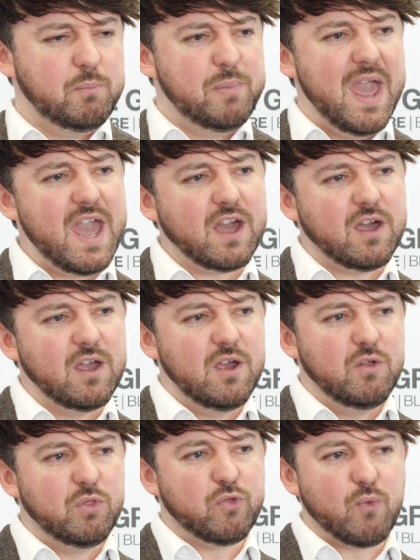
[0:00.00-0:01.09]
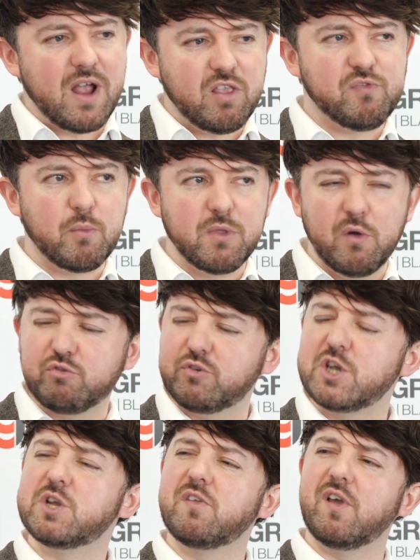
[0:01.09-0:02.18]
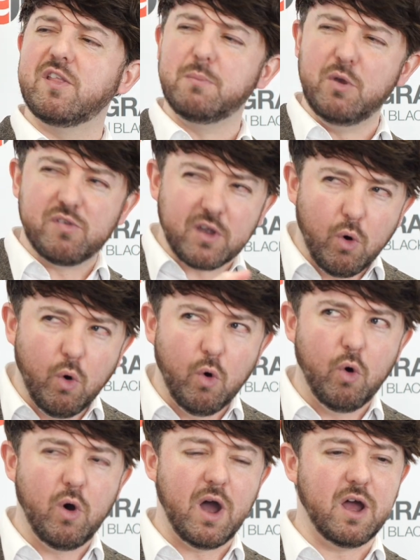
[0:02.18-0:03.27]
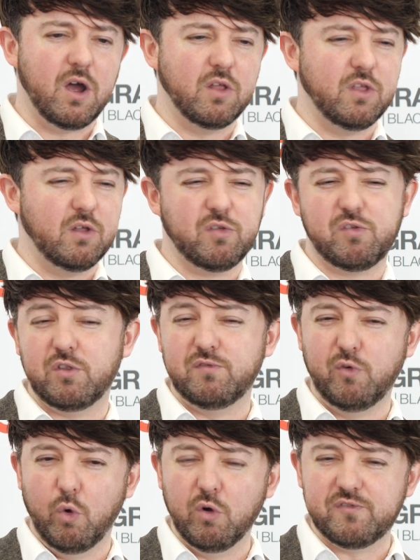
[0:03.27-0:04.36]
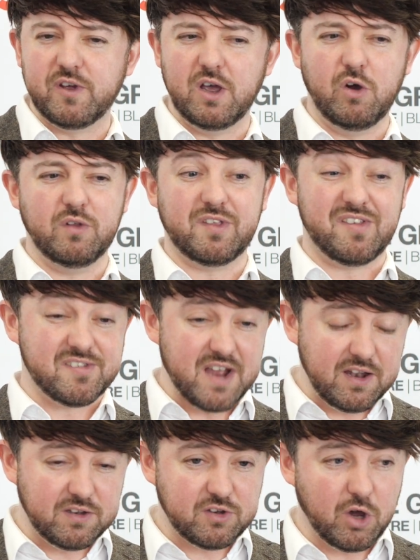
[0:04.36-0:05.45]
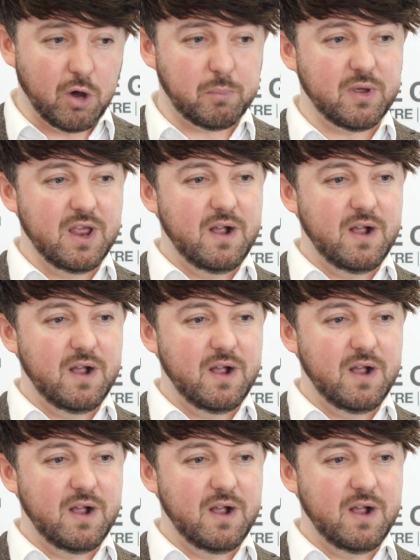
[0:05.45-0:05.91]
pick threads from those traditions, like the music hall and the sort of the vaudeville, the stand-up,